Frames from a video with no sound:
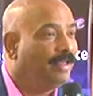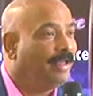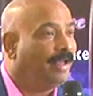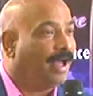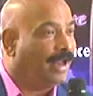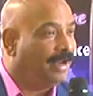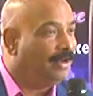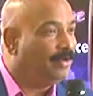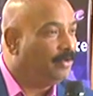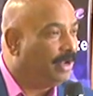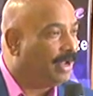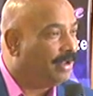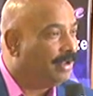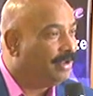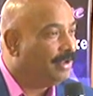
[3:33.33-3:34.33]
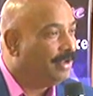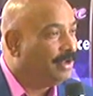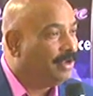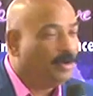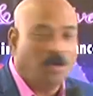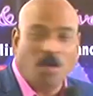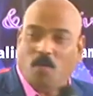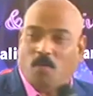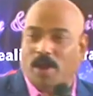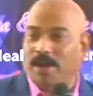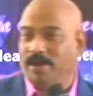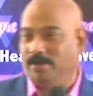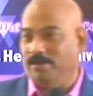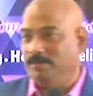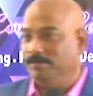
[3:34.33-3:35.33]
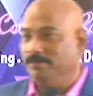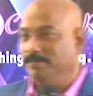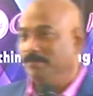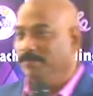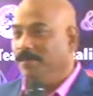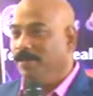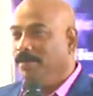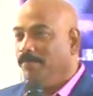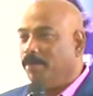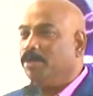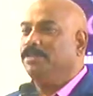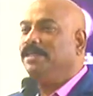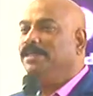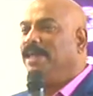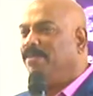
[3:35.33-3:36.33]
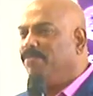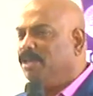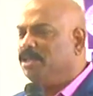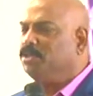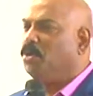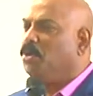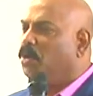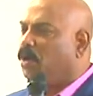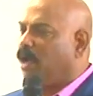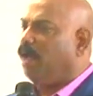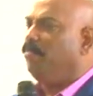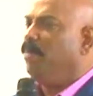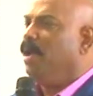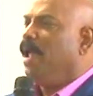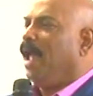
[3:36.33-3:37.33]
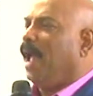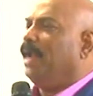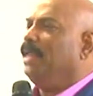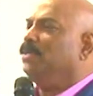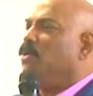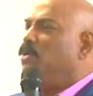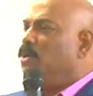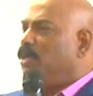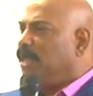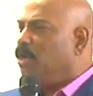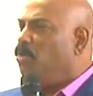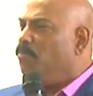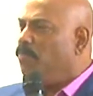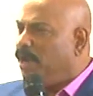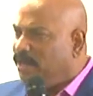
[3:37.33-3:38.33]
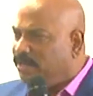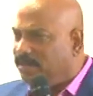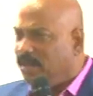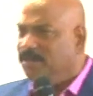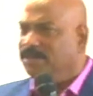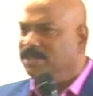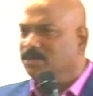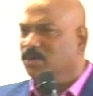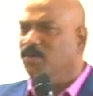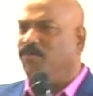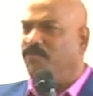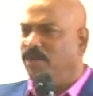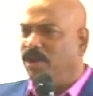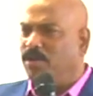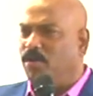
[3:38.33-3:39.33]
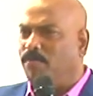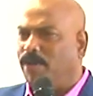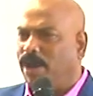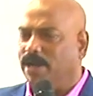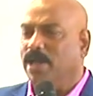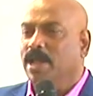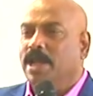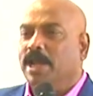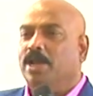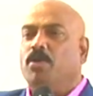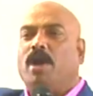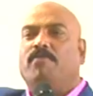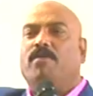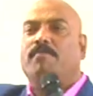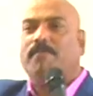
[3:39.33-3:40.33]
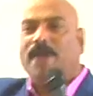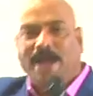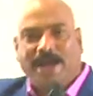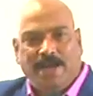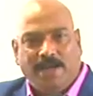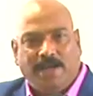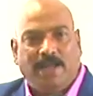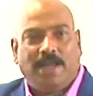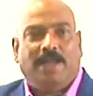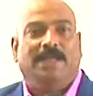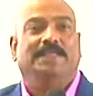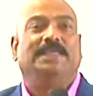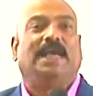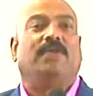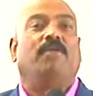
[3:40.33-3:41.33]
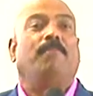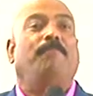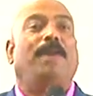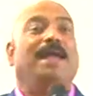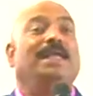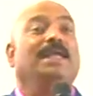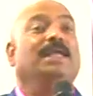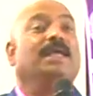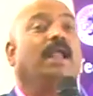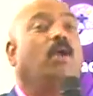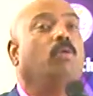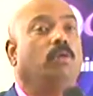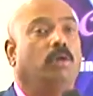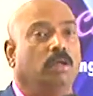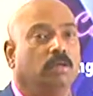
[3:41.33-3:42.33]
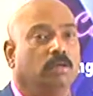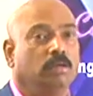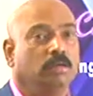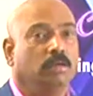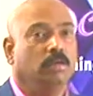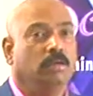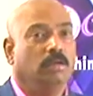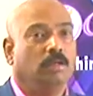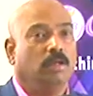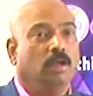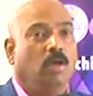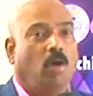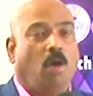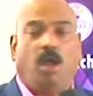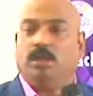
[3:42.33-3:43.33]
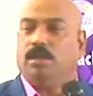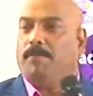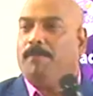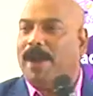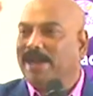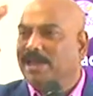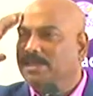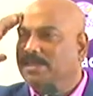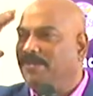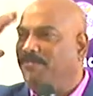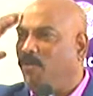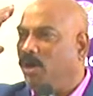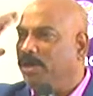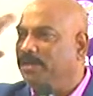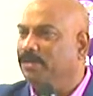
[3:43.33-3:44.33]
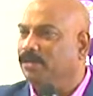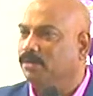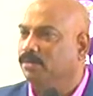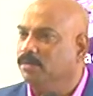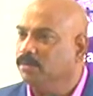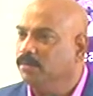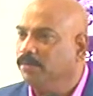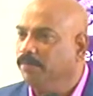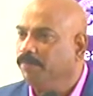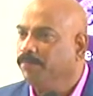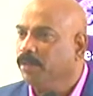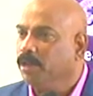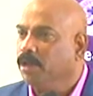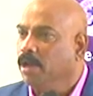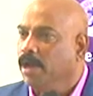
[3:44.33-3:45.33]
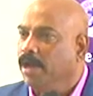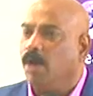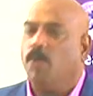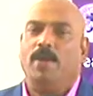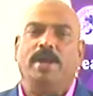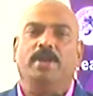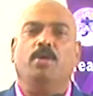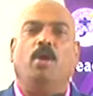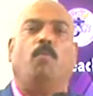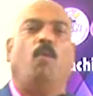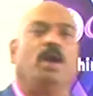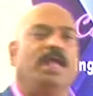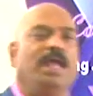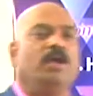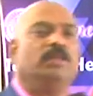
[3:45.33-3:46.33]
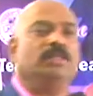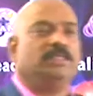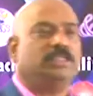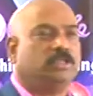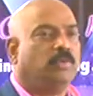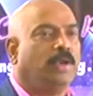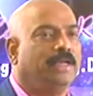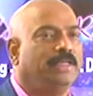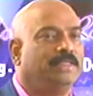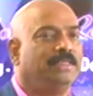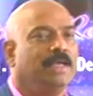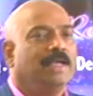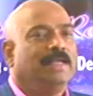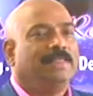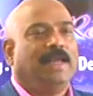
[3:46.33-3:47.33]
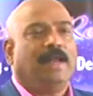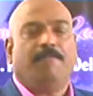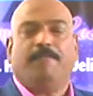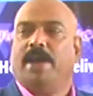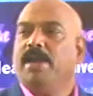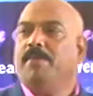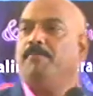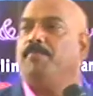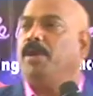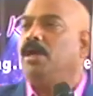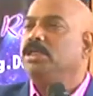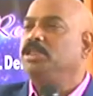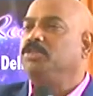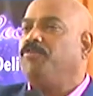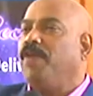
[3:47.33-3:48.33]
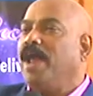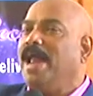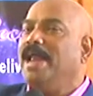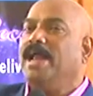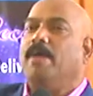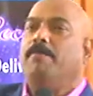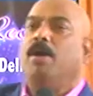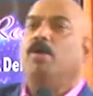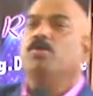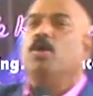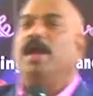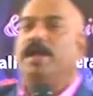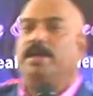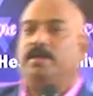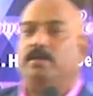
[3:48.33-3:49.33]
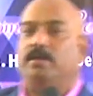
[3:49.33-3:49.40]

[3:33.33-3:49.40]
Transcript: Hallelujah. No worrying. Because the devil is going to come and he's going to tell you many things. He's going to fill your mind. You know, our mind is our battleground. All the battles are fought here. Now, when you are walking on the streets, there are many birds flying above your head.